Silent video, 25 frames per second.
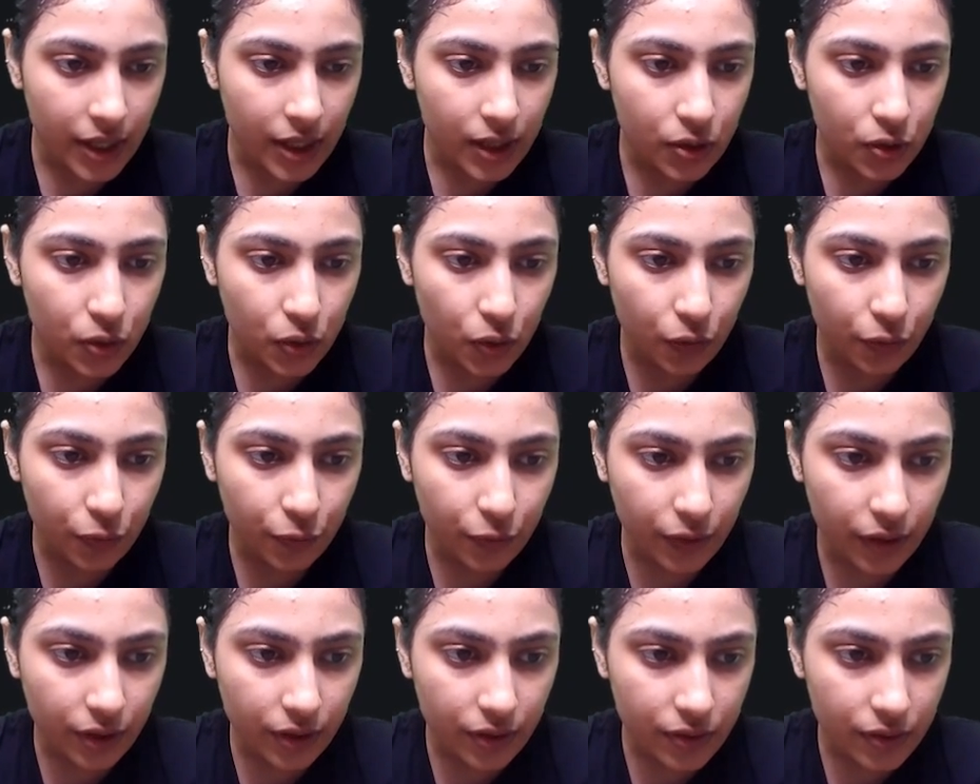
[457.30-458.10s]
So
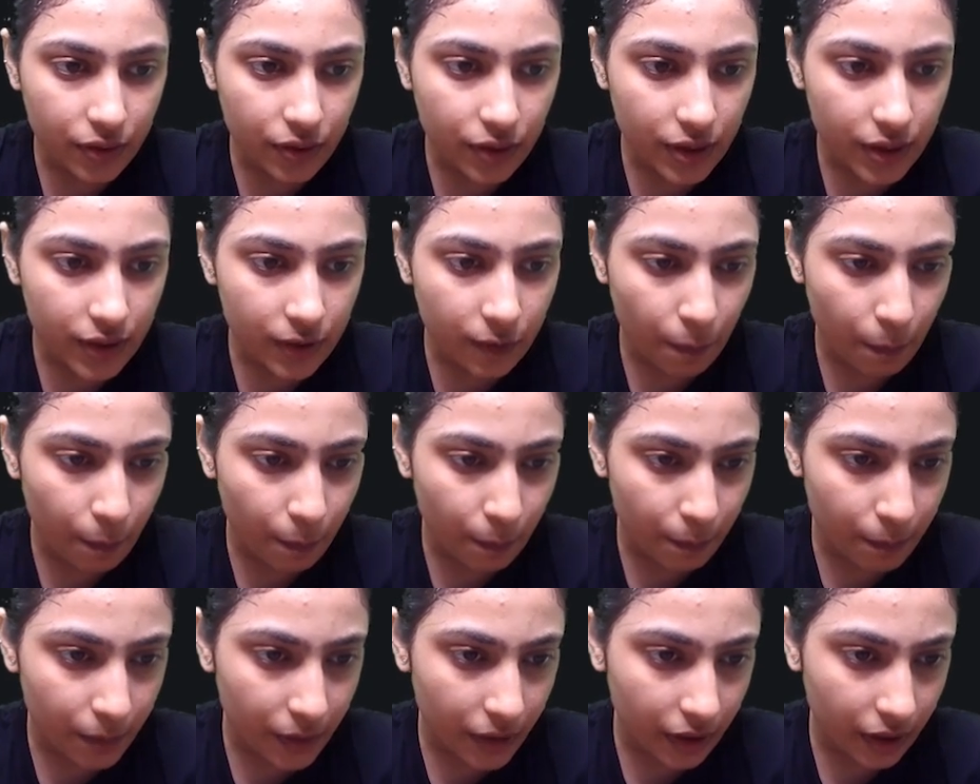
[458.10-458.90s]
first is
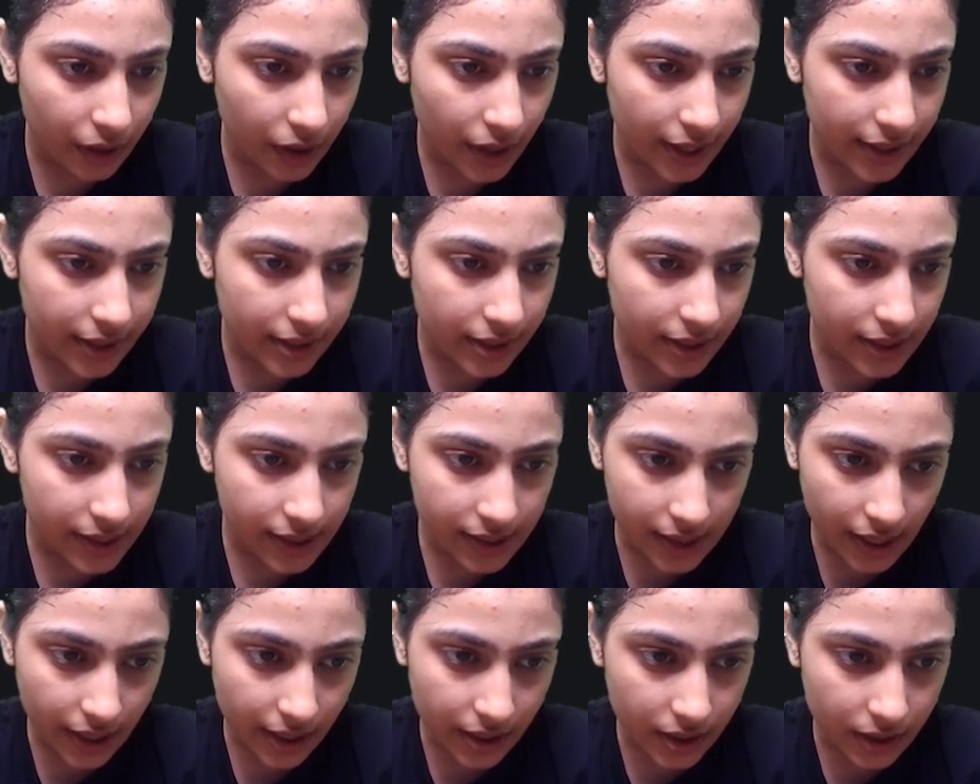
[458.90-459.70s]
under
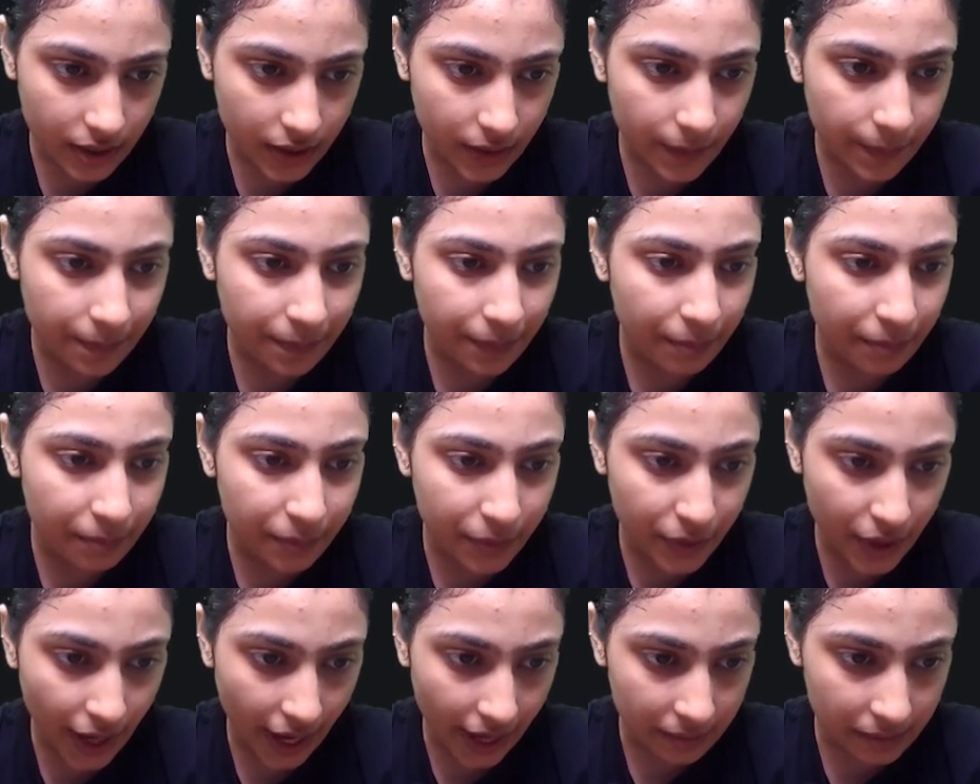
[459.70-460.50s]
sector
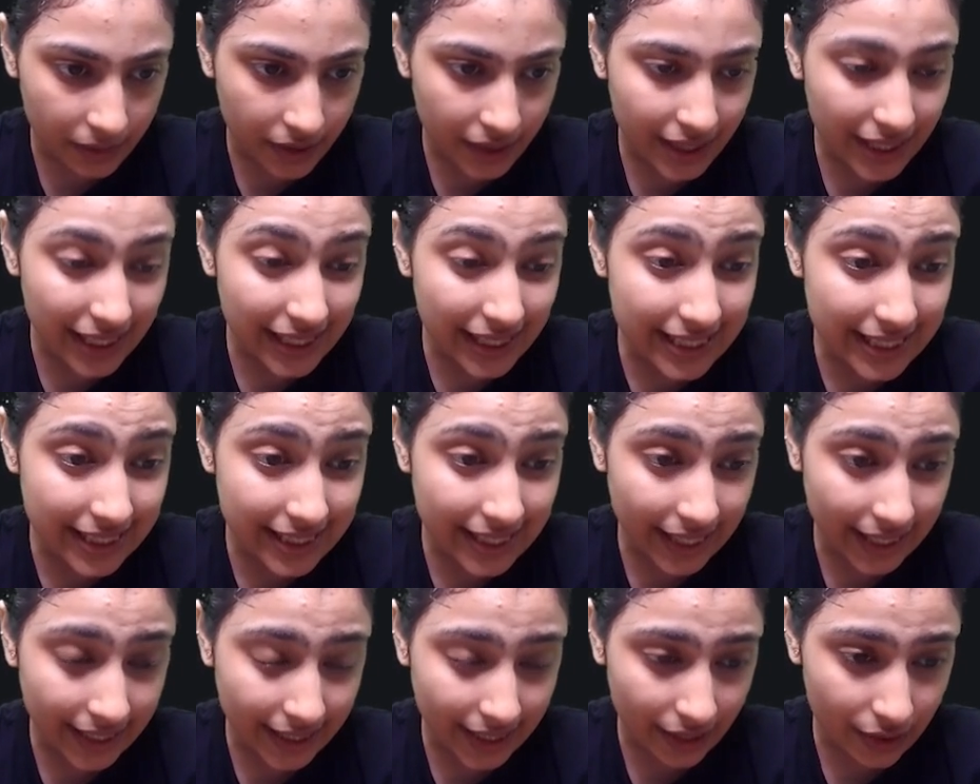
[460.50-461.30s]
primary,
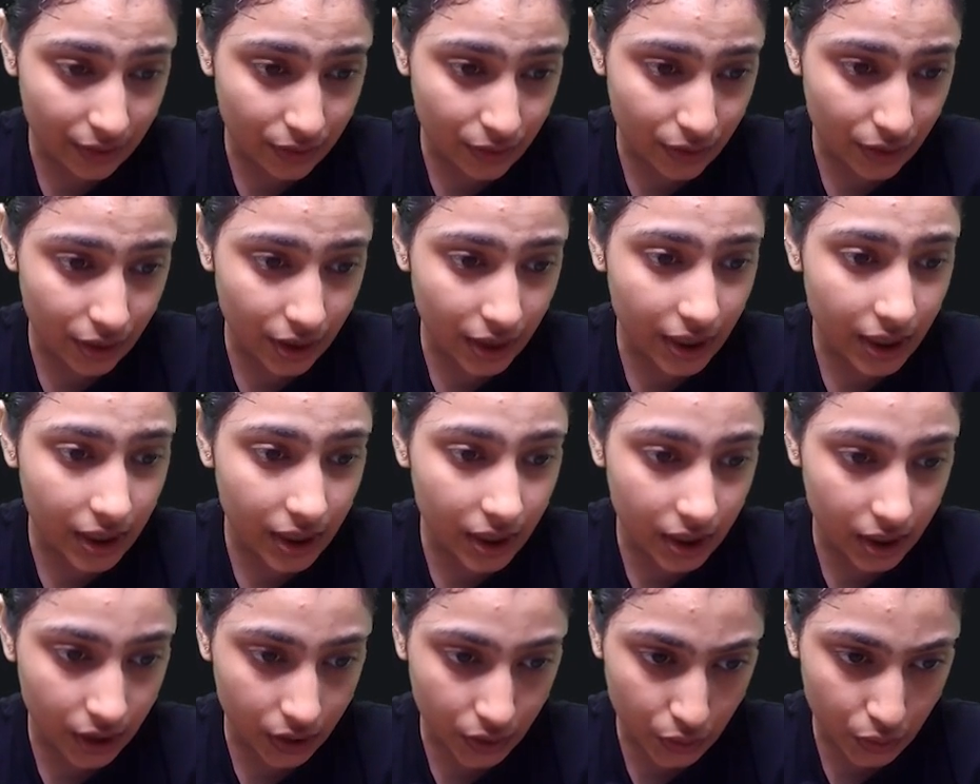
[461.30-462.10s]
secondary,
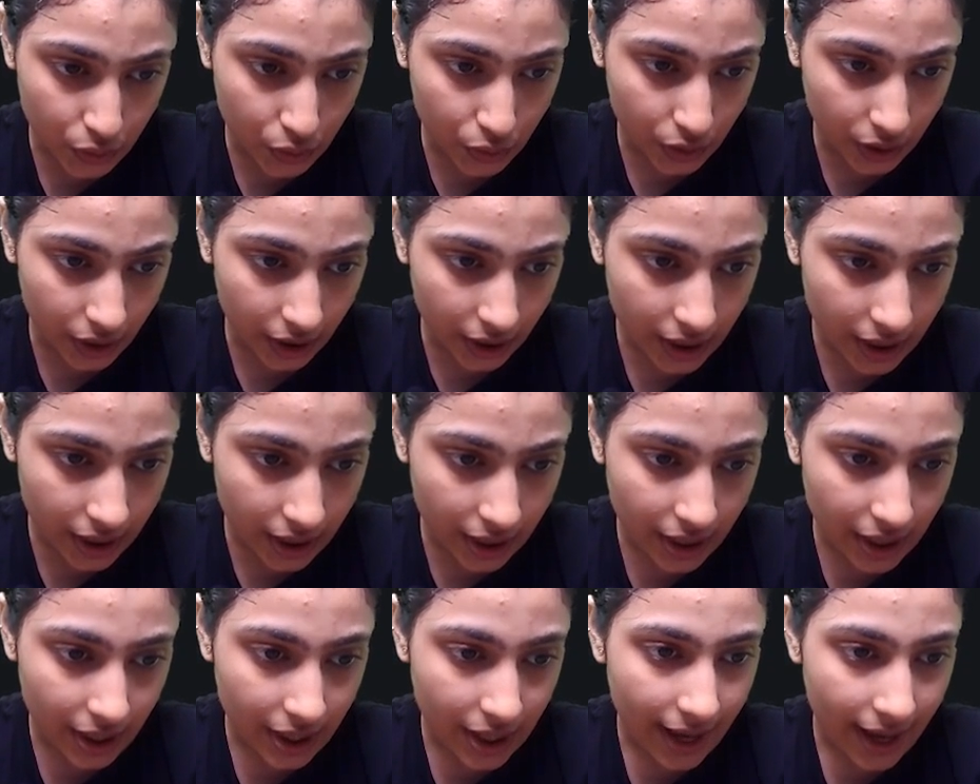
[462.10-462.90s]
tertiary,
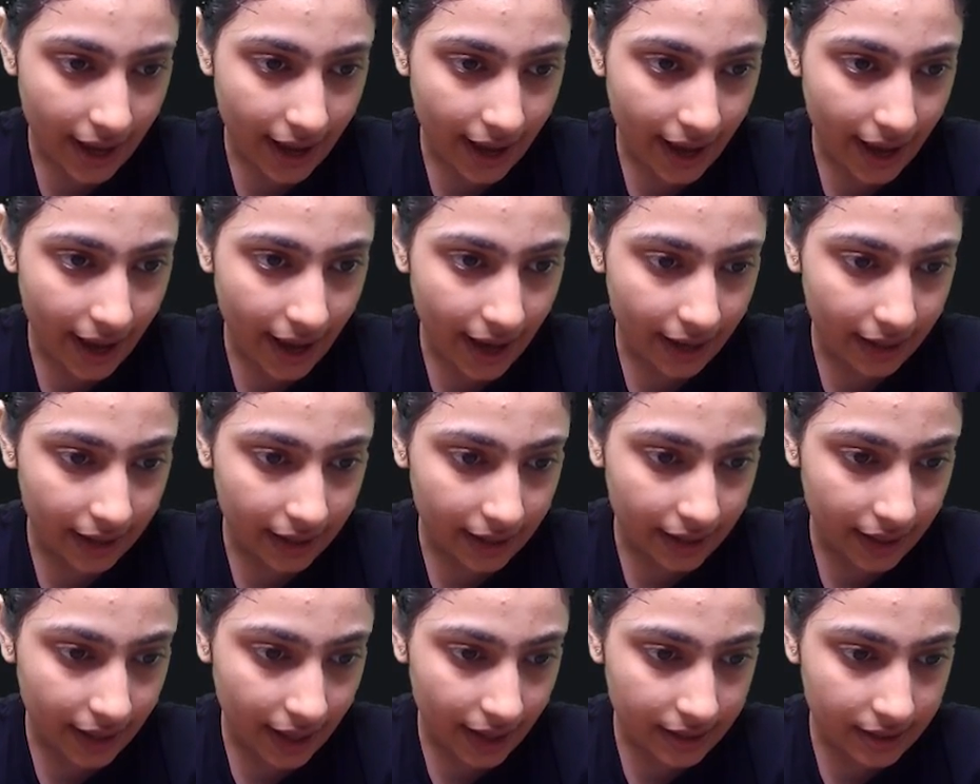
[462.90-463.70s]

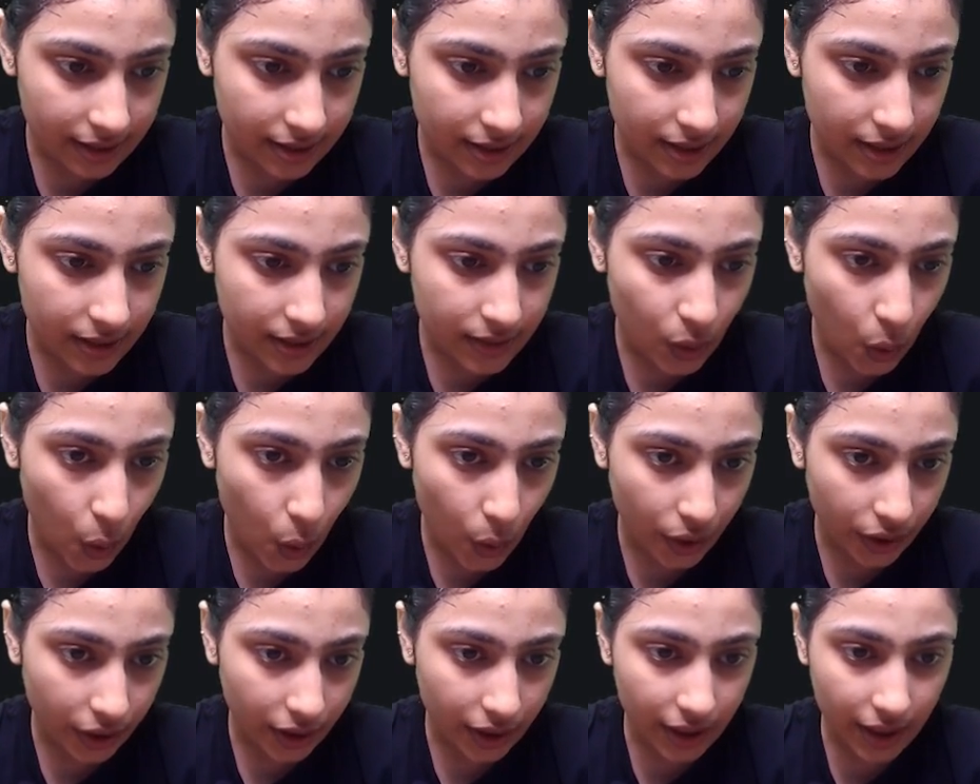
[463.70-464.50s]
and next is
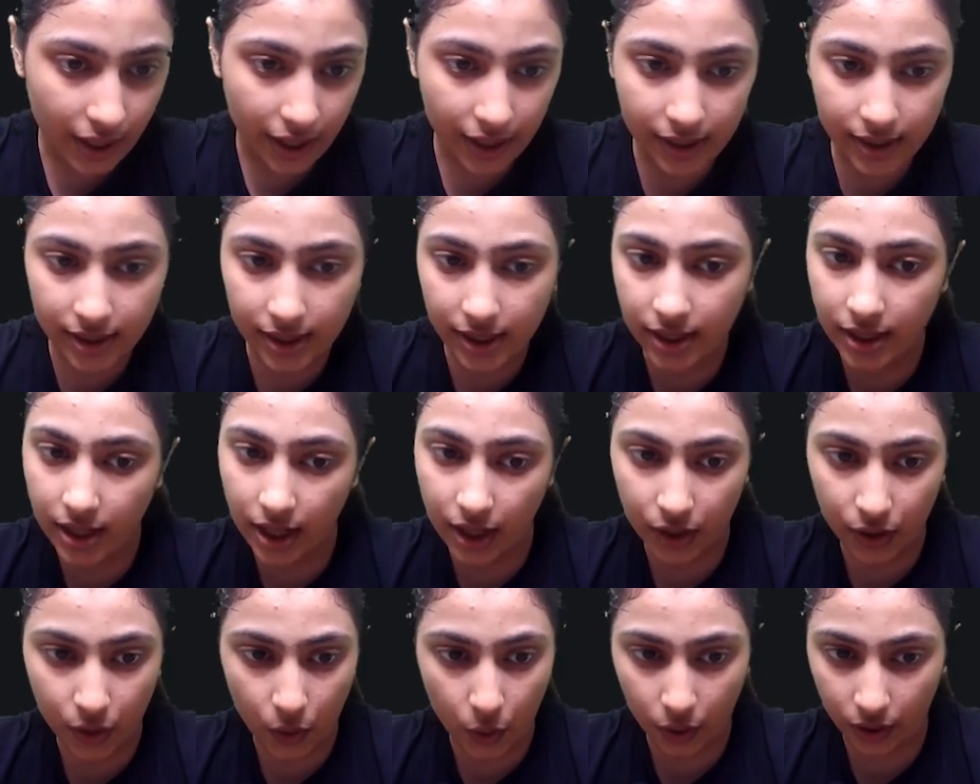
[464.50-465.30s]
organized and
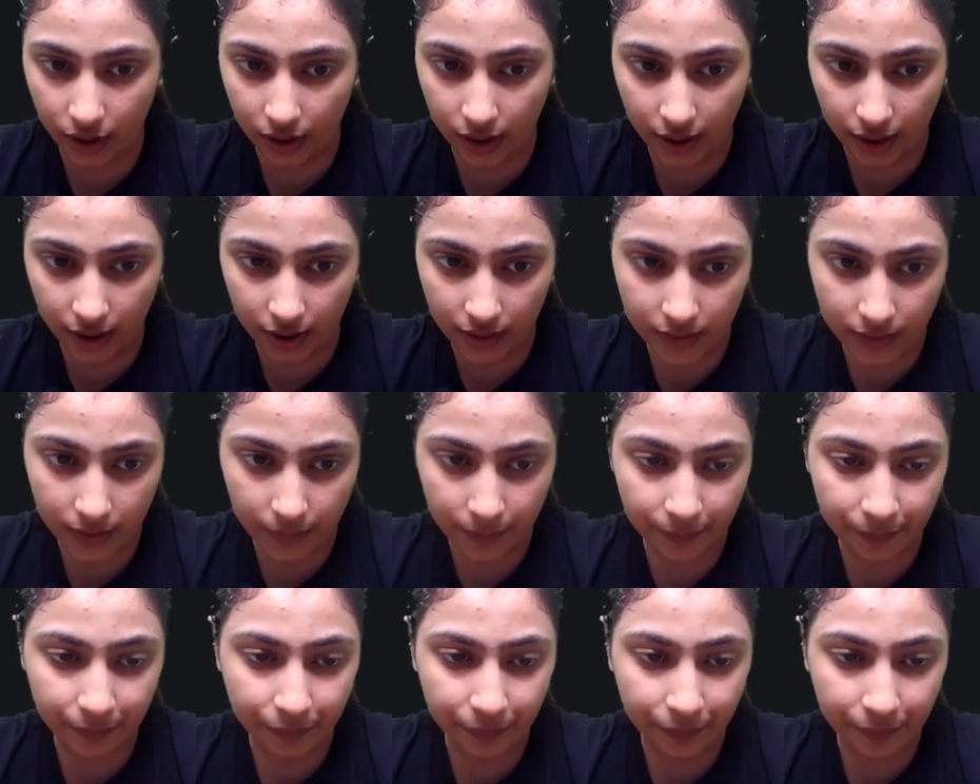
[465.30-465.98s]
unorganized.